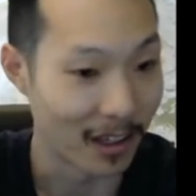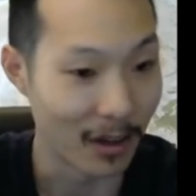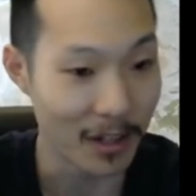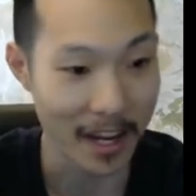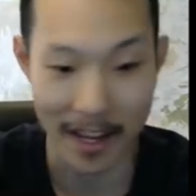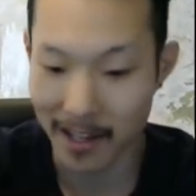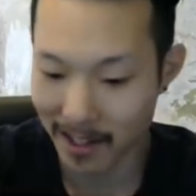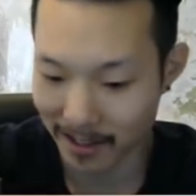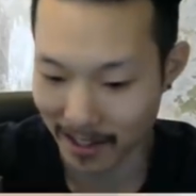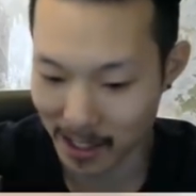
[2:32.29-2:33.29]

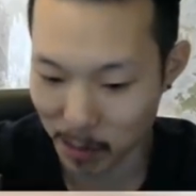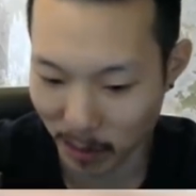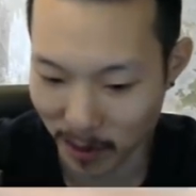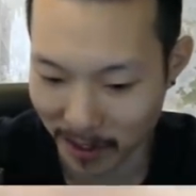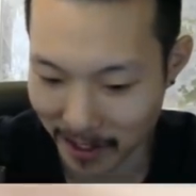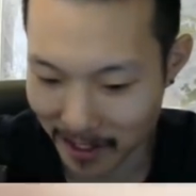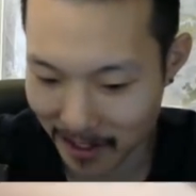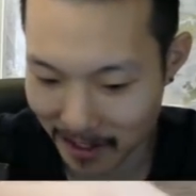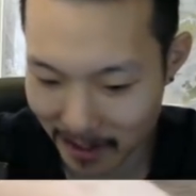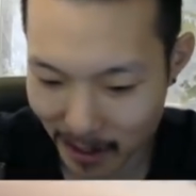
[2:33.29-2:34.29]
Okay, that's pretty
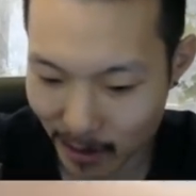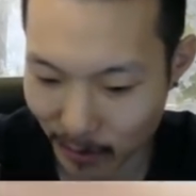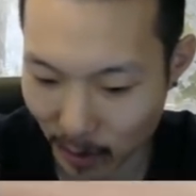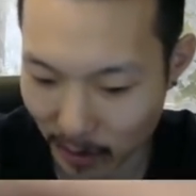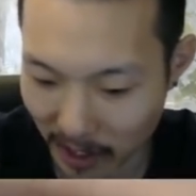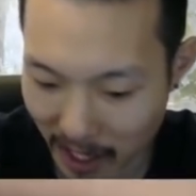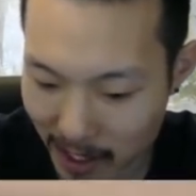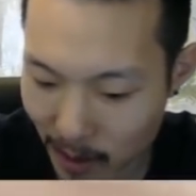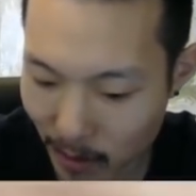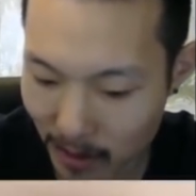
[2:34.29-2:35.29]
good.
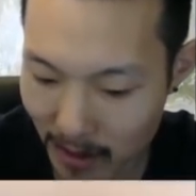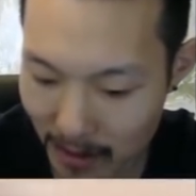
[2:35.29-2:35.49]
Volcano.